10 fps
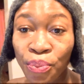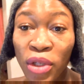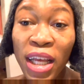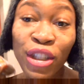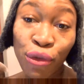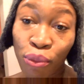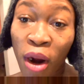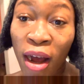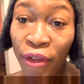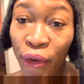is
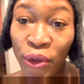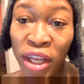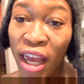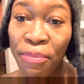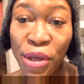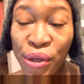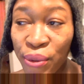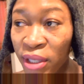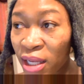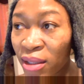raw though. You can't be
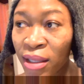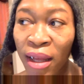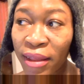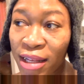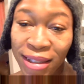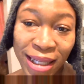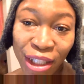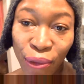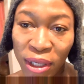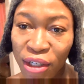using things
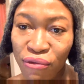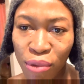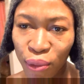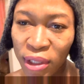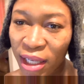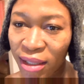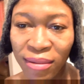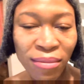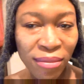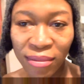that's already roasted.
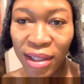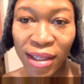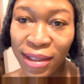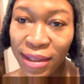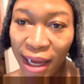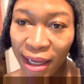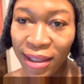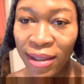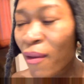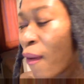It's dead.
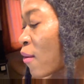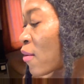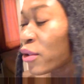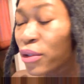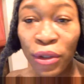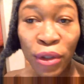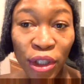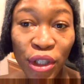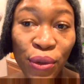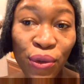You're
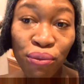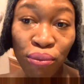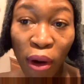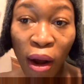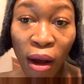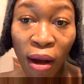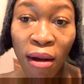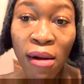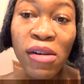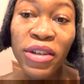use
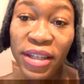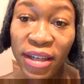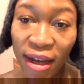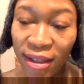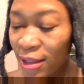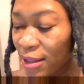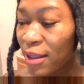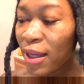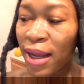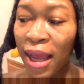raw
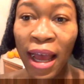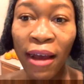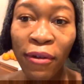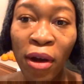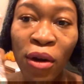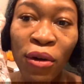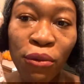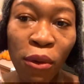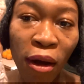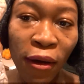nuts. And I have
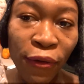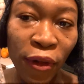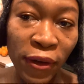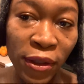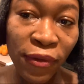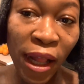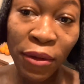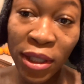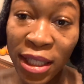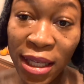raw
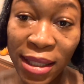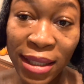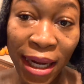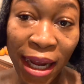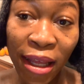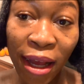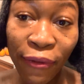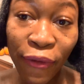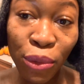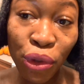sunflower seeds that I got
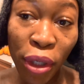from